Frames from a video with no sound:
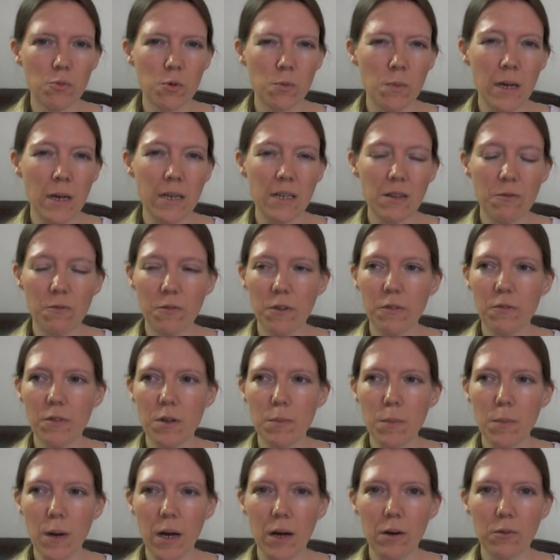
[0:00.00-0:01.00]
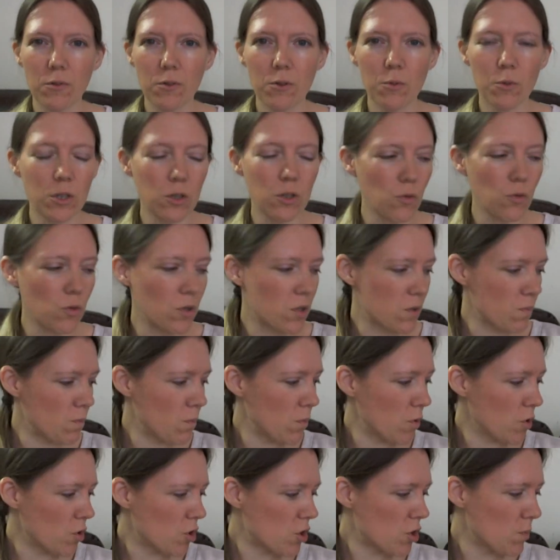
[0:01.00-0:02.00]
we made it £50, which was
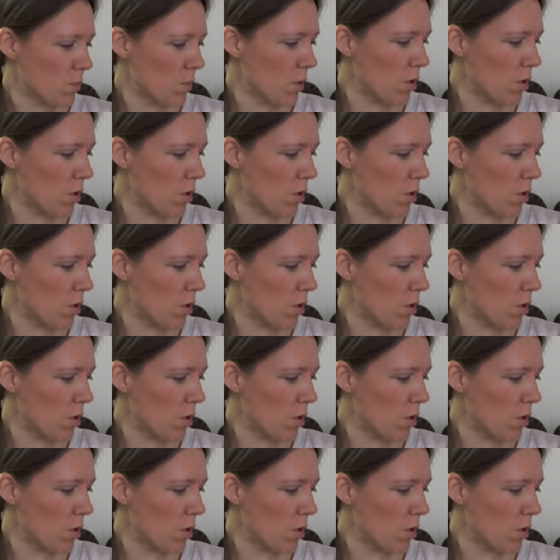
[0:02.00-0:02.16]
much